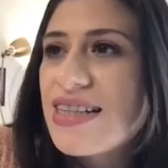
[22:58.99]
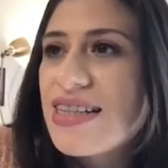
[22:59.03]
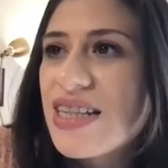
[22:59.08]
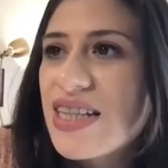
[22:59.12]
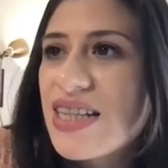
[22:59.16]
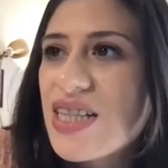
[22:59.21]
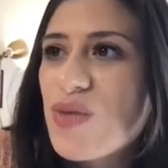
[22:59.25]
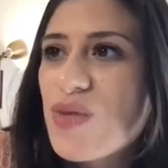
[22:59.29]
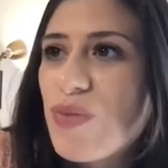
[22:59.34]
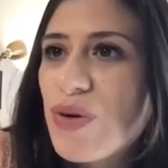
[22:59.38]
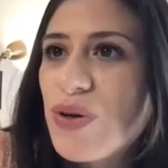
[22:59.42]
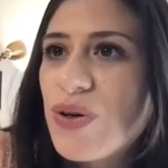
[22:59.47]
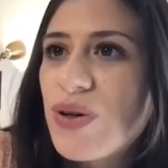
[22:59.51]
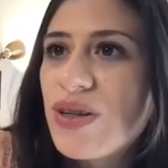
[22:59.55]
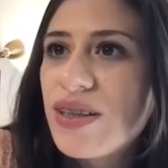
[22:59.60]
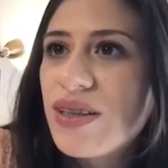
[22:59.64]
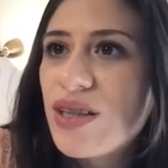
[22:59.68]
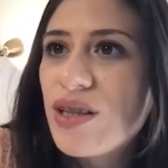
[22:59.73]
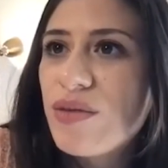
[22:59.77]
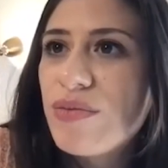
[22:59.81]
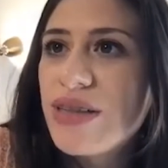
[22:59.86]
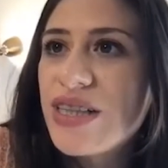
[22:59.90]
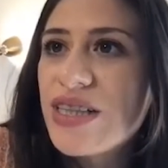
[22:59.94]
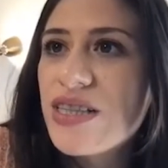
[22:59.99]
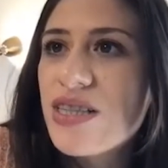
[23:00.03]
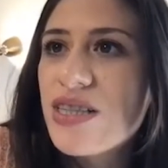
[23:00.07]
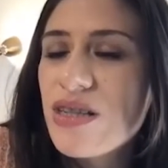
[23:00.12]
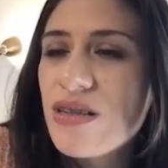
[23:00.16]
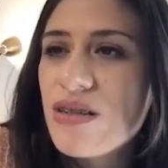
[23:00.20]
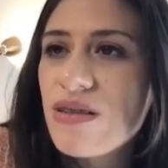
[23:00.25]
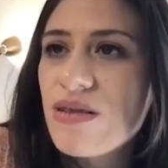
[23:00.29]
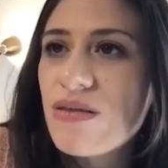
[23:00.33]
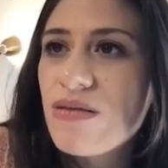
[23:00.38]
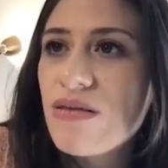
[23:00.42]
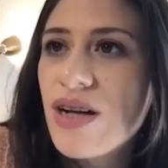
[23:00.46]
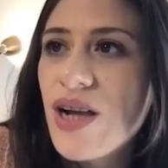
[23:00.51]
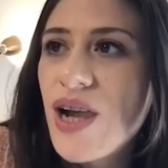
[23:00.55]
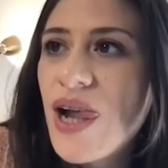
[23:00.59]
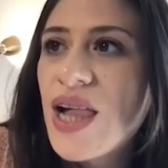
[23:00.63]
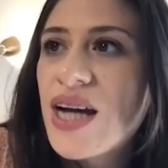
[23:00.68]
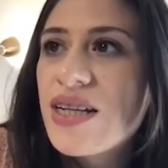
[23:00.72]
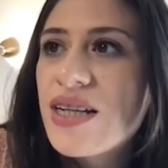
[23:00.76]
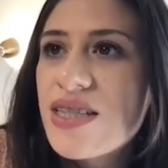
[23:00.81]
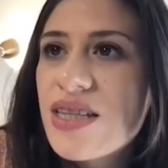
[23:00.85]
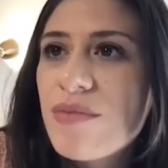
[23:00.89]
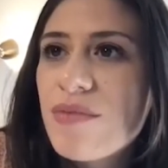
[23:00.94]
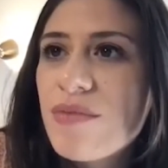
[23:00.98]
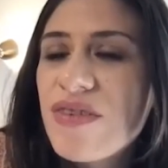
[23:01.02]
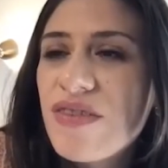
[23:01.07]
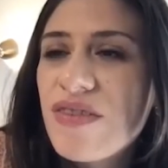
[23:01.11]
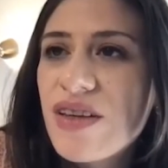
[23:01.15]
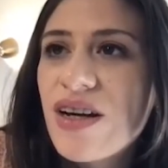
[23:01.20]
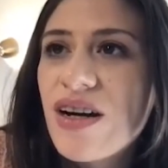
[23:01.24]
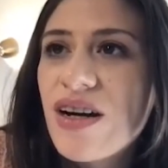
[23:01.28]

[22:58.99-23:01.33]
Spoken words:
And he spoke a little bit to some of the